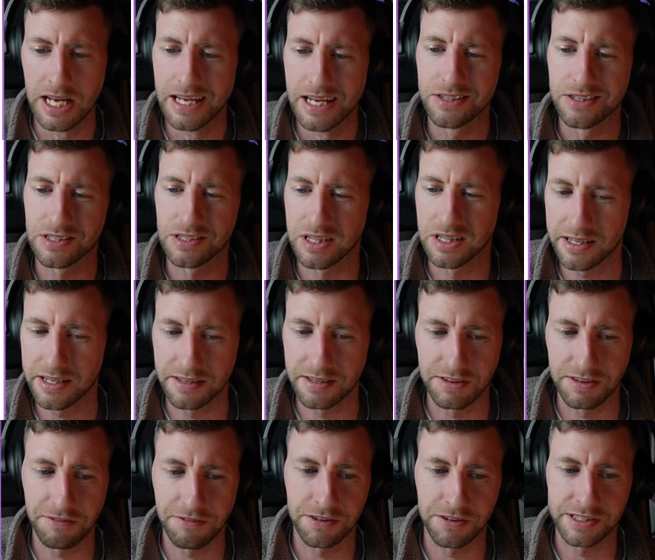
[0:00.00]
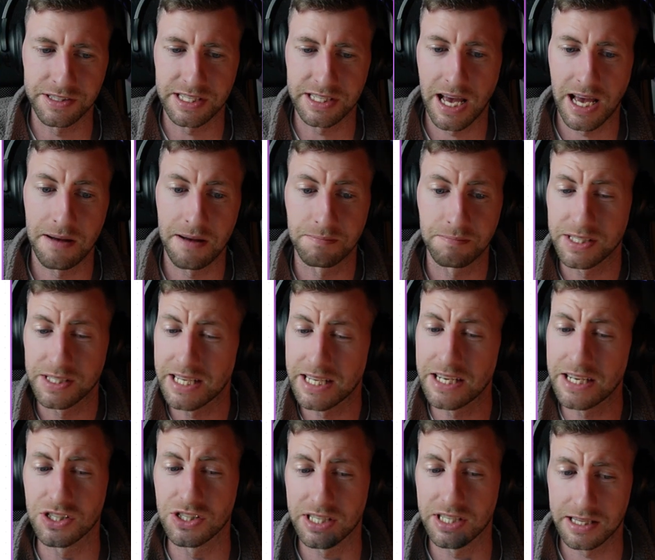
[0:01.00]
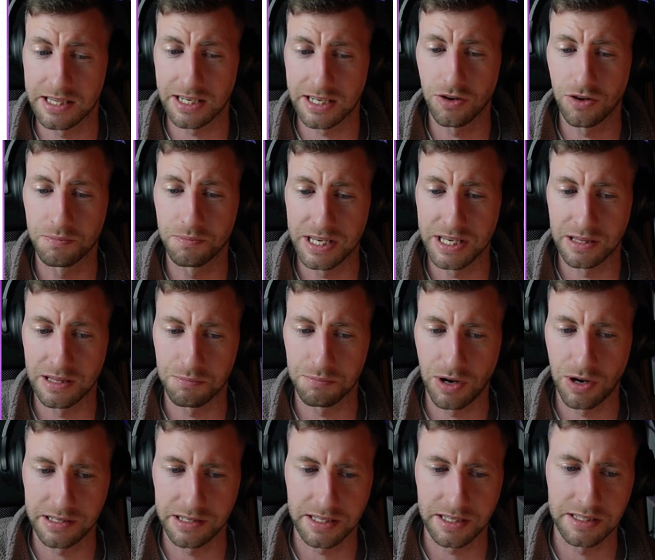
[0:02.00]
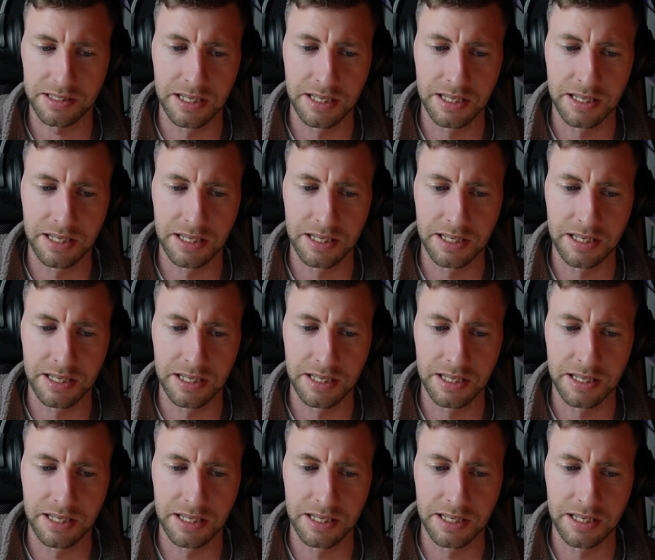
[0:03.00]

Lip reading: There's lots of different stages that they could be in the process.